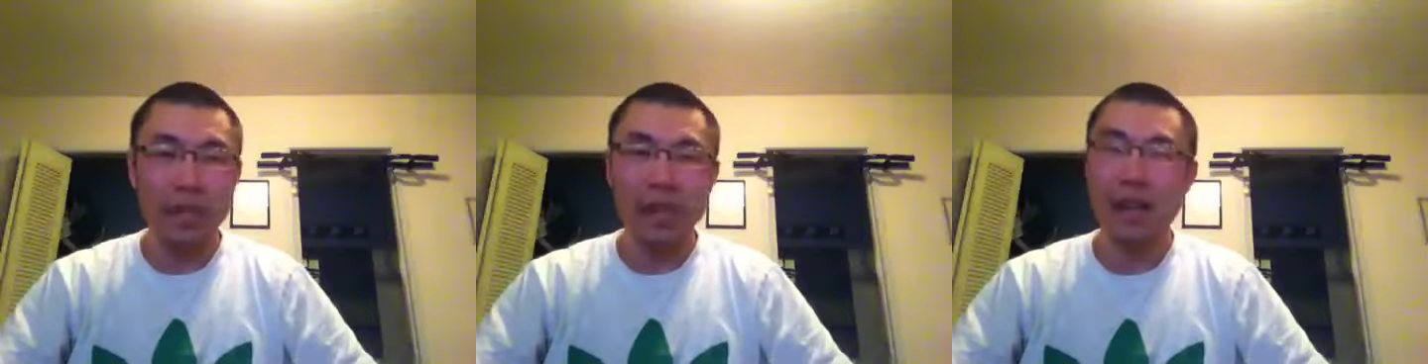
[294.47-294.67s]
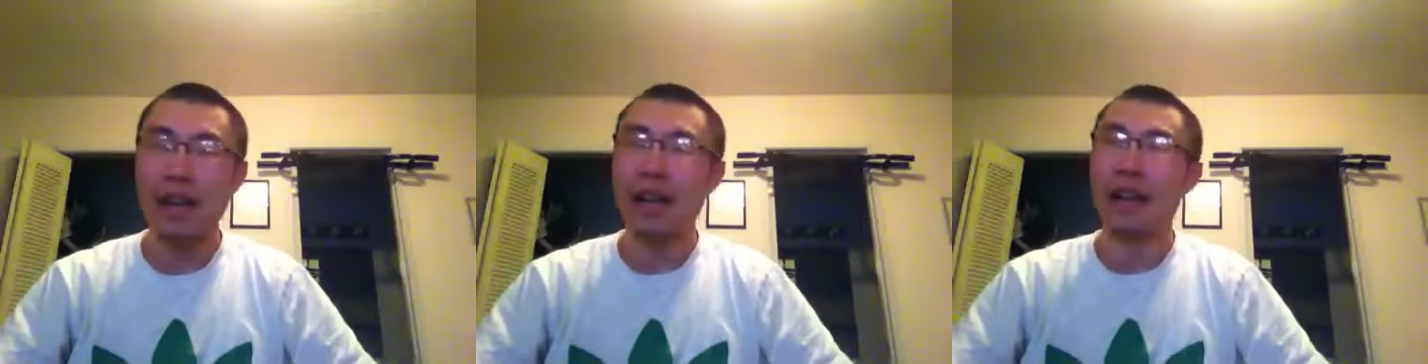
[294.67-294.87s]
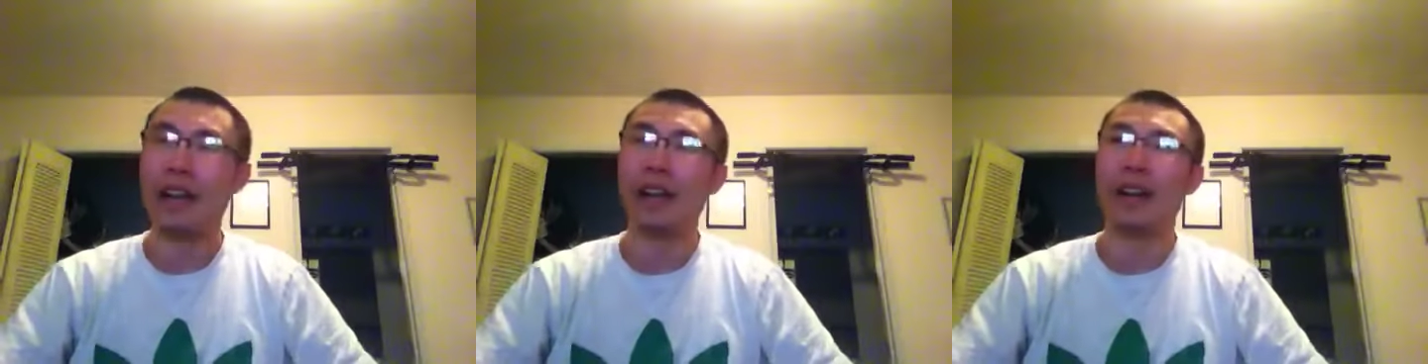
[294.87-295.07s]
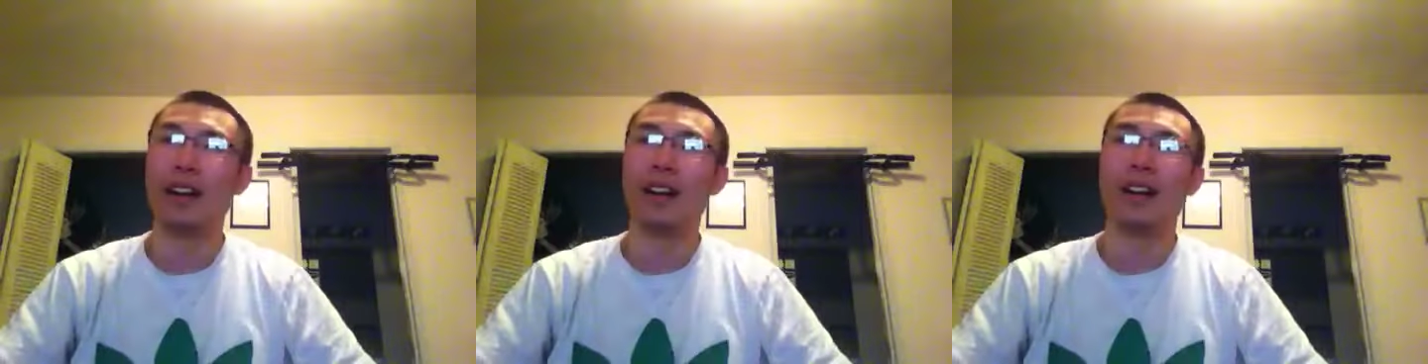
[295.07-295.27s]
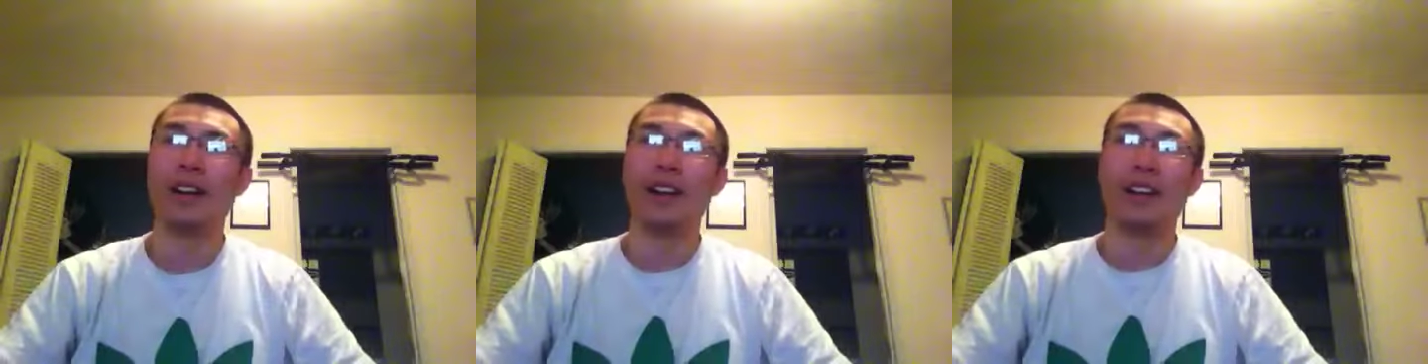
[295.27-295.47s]

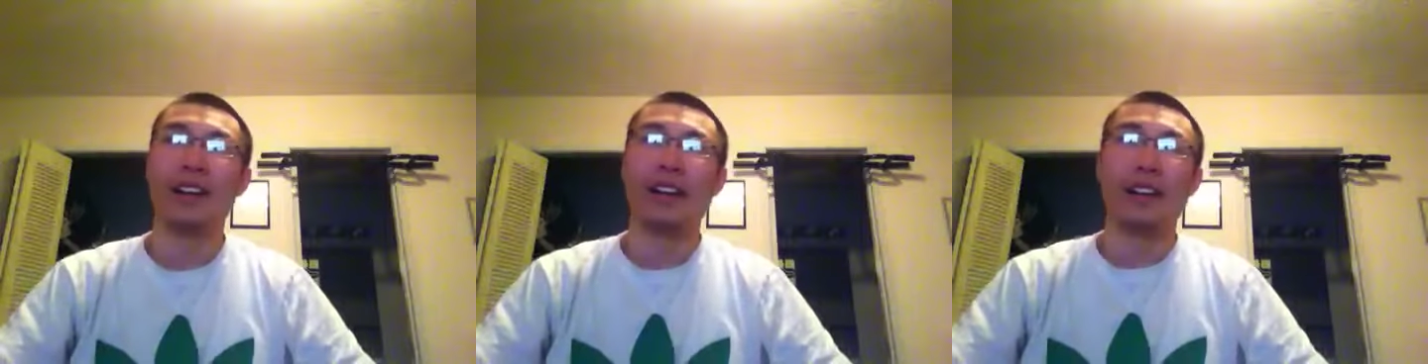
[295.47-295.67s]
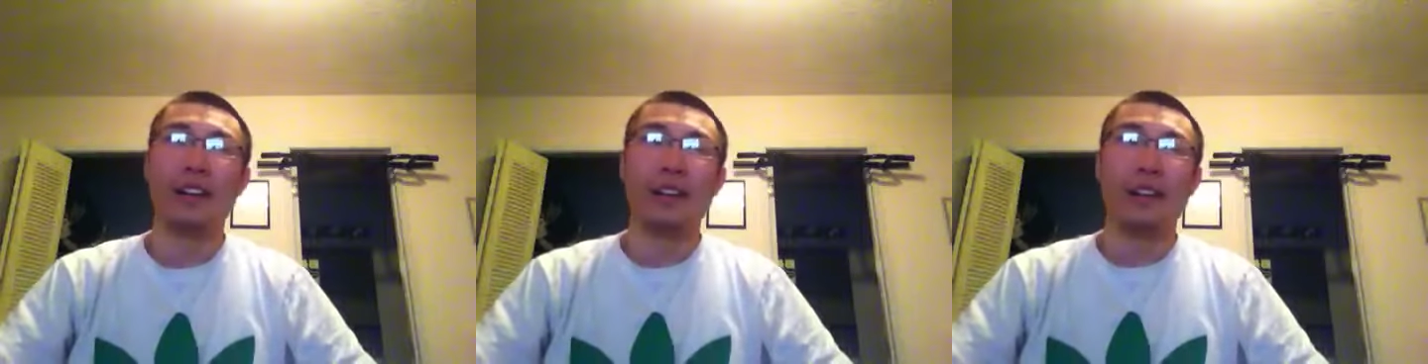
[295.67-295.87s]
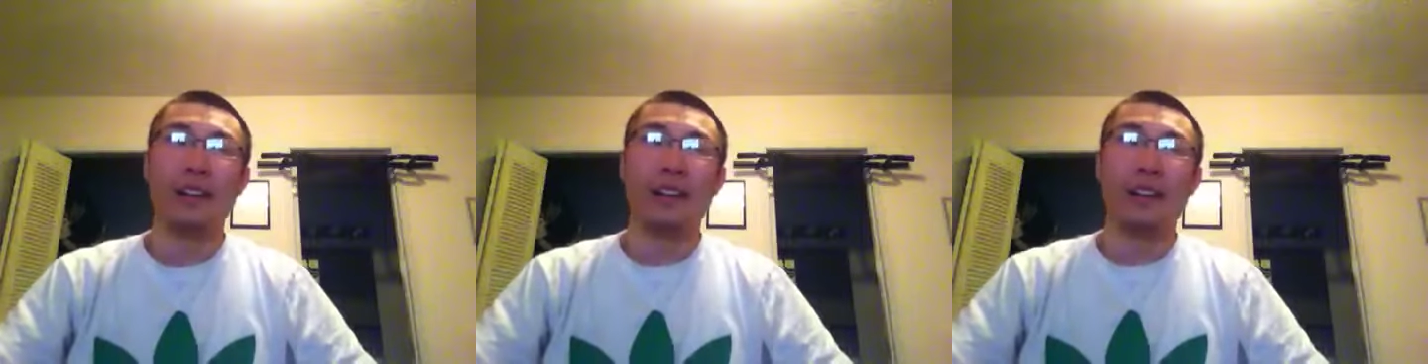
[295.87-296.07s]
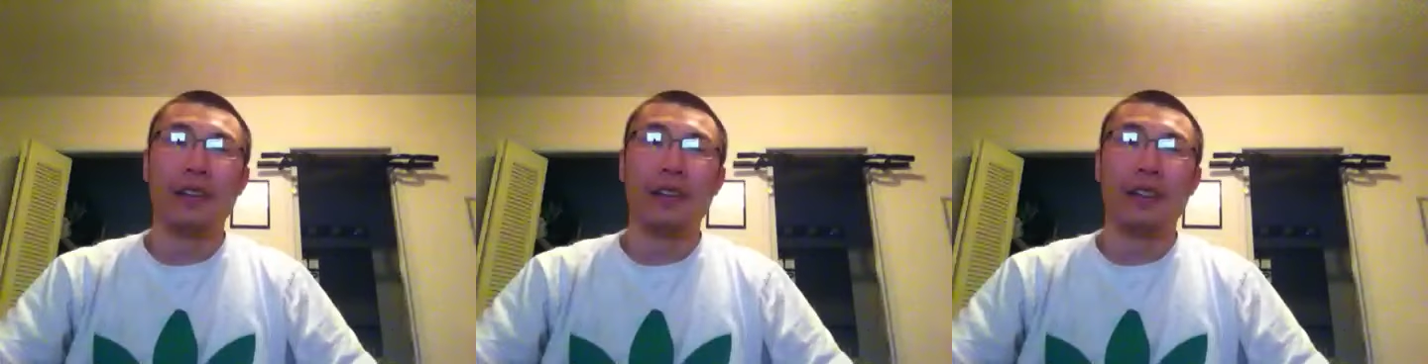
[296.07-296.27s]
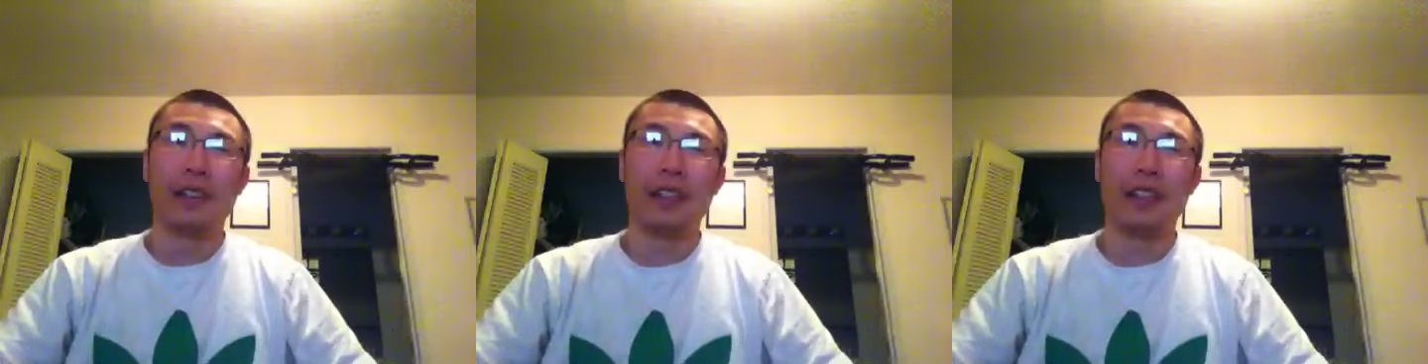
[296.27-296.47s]

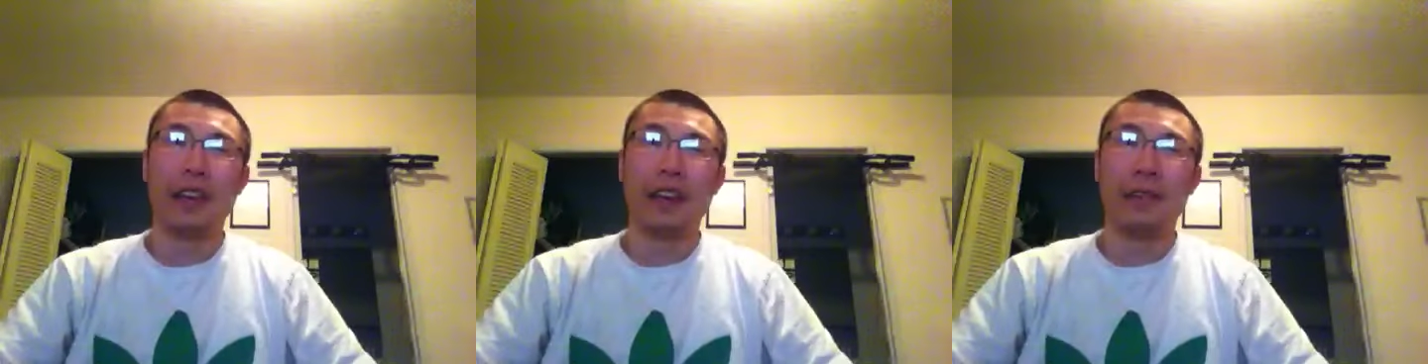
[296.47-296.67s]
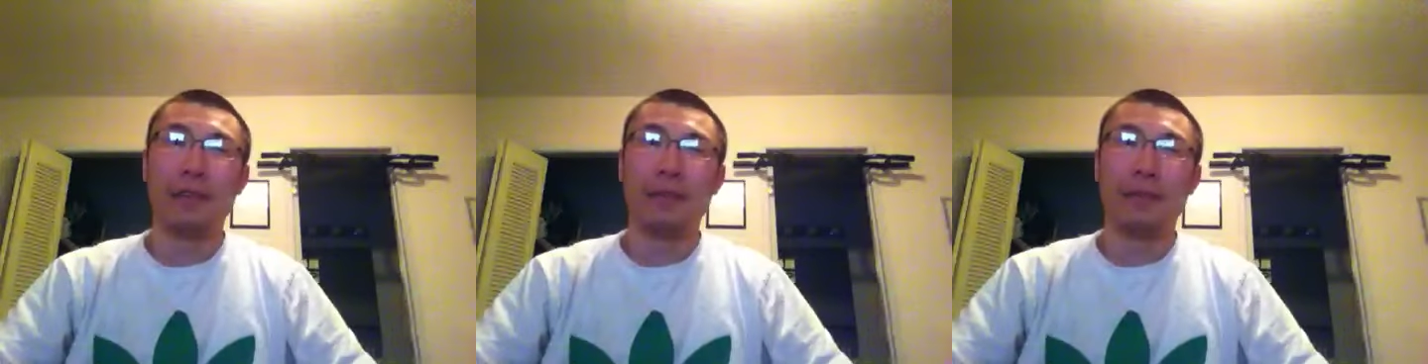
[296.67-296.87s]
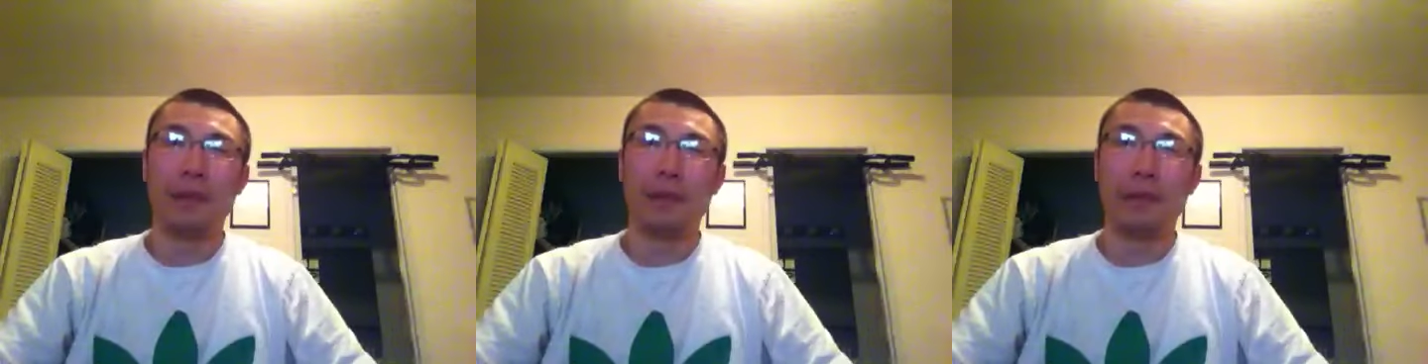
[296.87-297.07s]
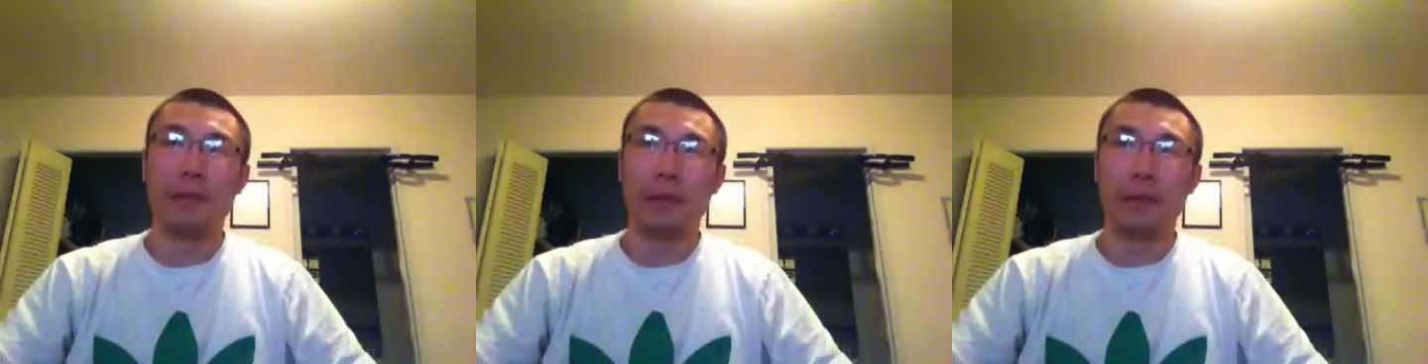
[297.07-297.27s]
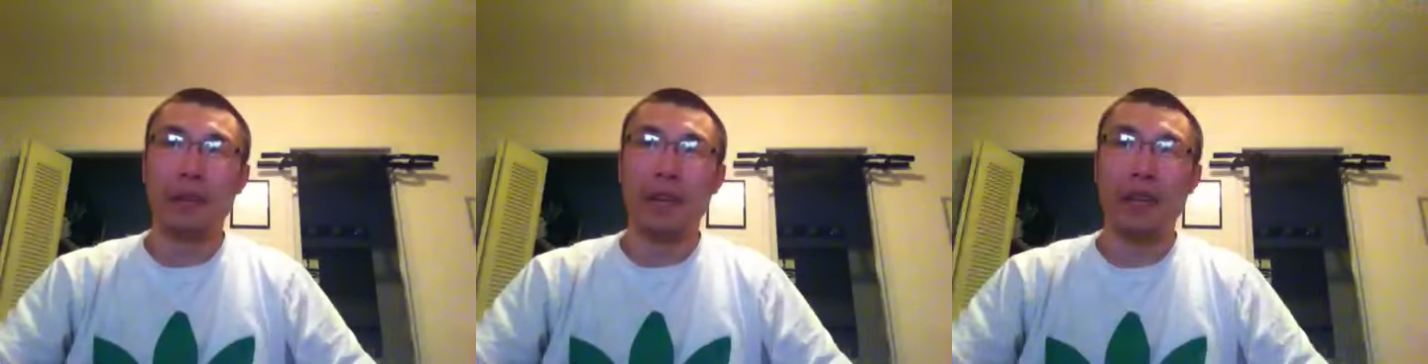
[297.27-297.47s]
Did that a
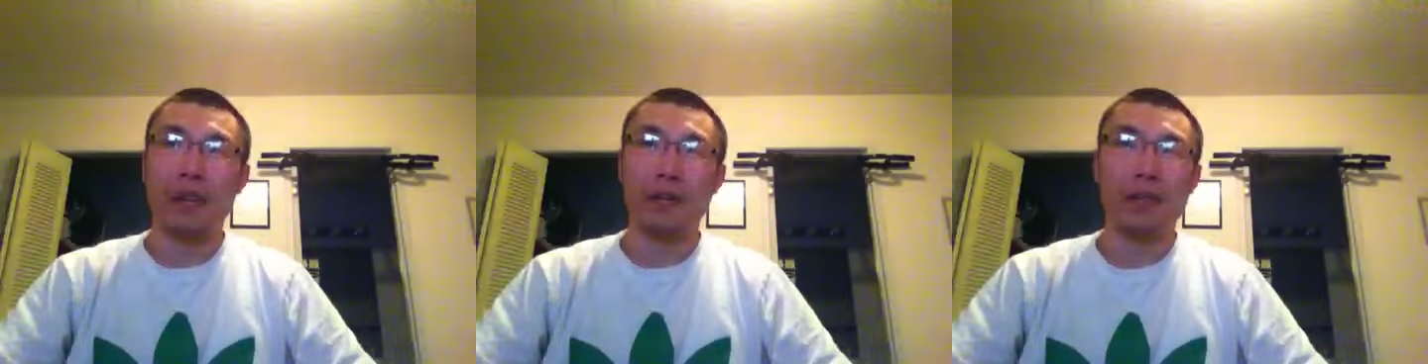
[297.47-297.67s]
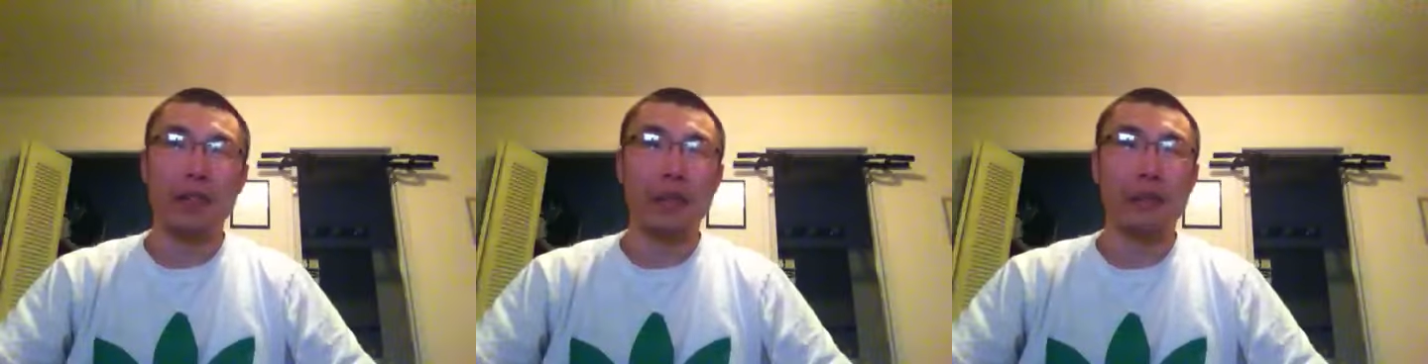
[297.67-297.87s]
few times.